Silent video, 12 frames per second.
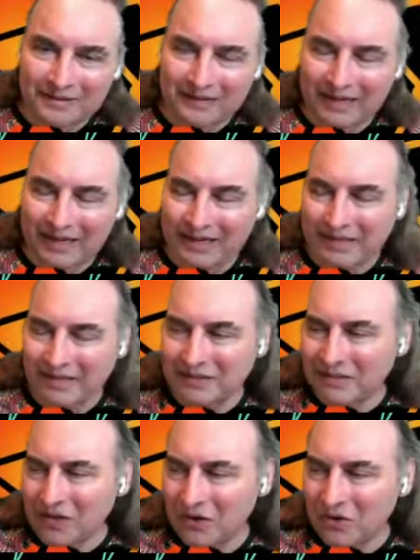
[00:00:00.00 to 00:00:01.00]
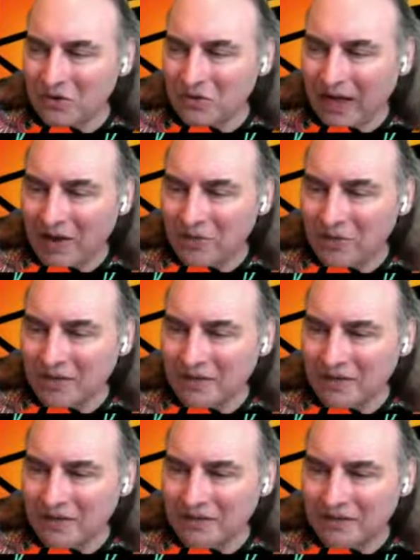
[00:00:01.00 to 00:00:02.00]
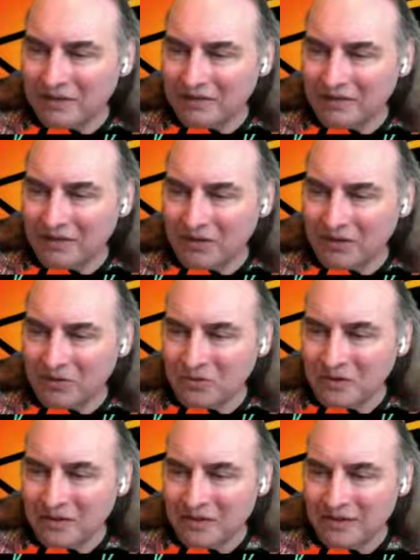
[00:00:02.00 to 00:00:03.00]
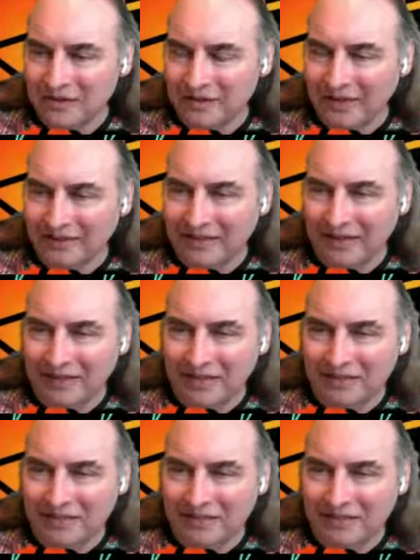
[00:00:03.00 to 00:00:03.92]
And so that was, that I think it's